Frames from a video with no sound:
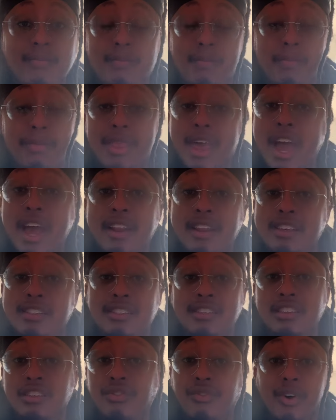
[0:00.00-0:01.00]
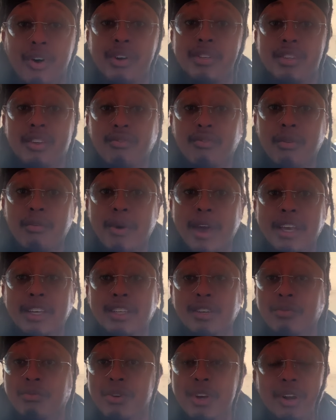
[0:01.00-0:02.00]
that is just false
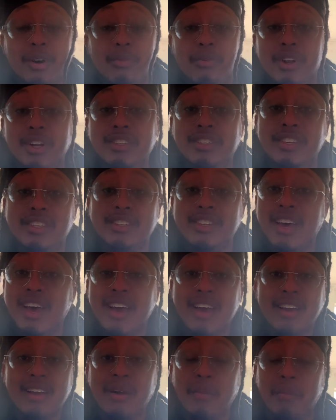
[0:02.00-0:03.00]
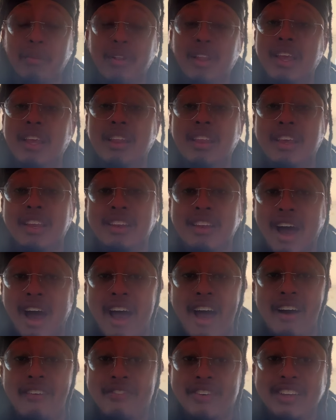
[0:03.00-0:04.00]
information. We don't want to just completely
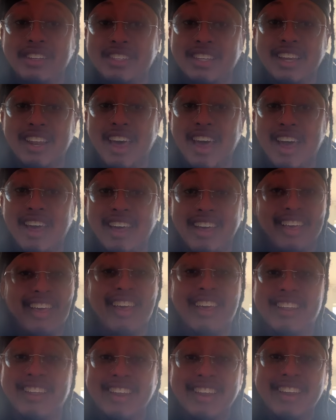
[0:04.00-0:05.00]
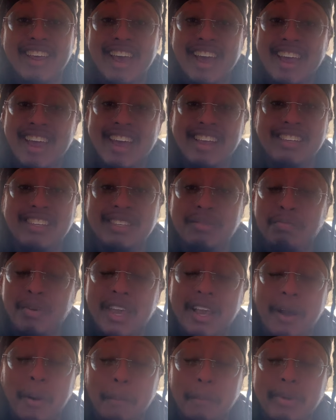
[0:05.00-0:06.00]
dive into that and then it just
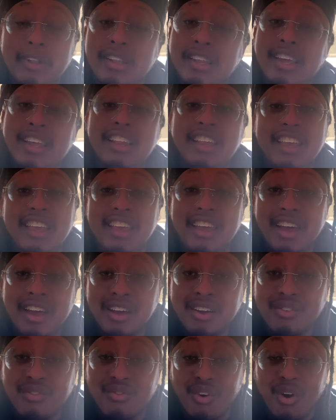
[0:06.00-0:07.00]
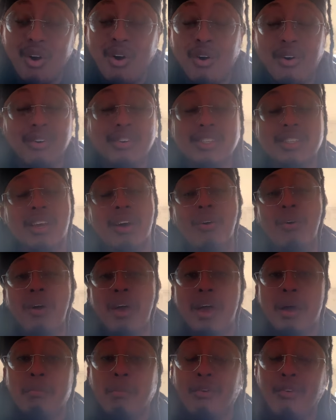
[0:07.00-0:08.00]
be completely wrong. So
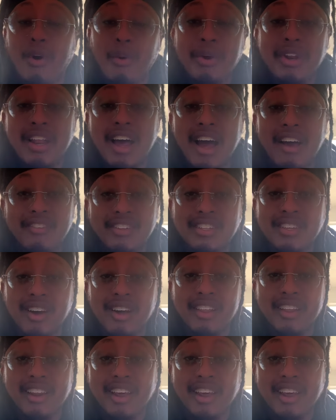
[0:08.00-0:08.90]
before we dive into all of